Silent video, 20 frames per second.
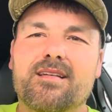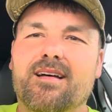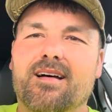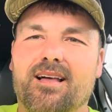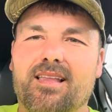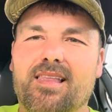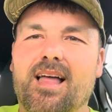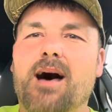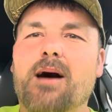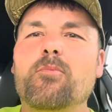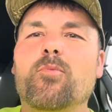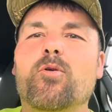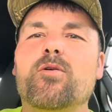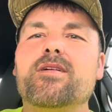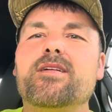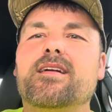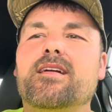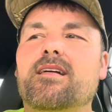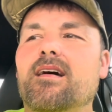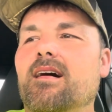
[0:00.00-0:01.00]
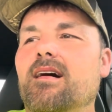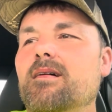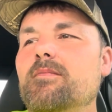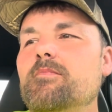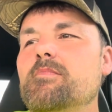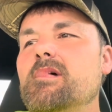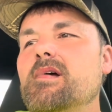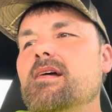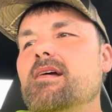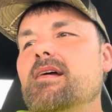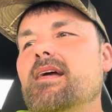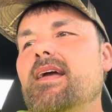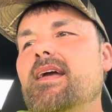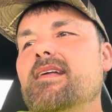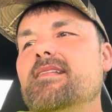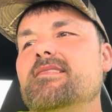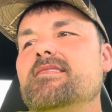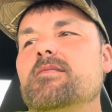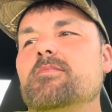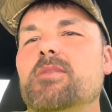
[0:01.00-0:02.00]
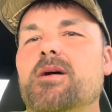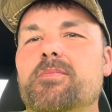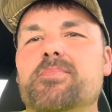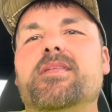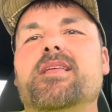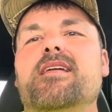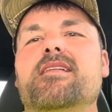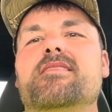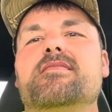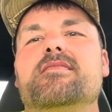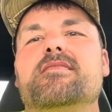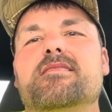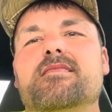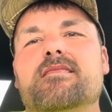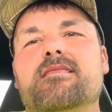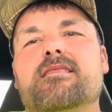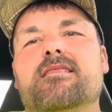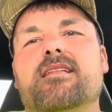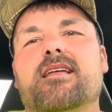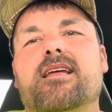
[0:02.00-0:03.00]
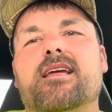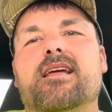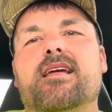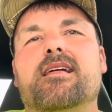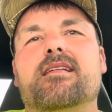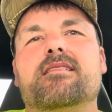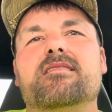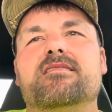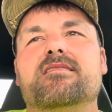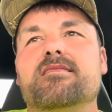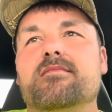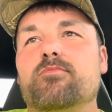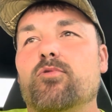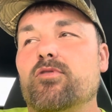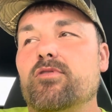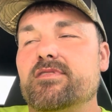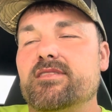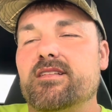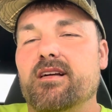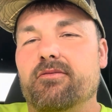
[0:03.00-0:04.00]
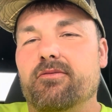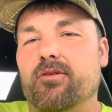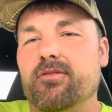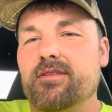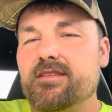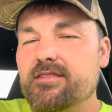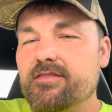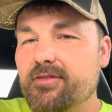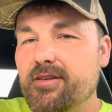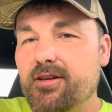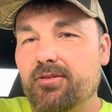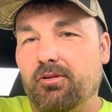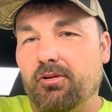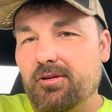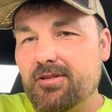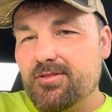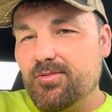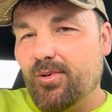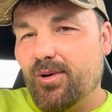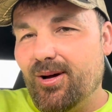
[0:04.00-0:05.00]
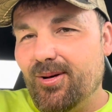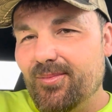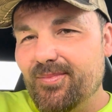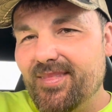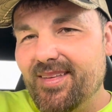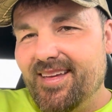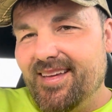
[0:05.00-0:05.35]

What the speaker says: a lot more to come, and some updates and some more stuff on this vehicle as well.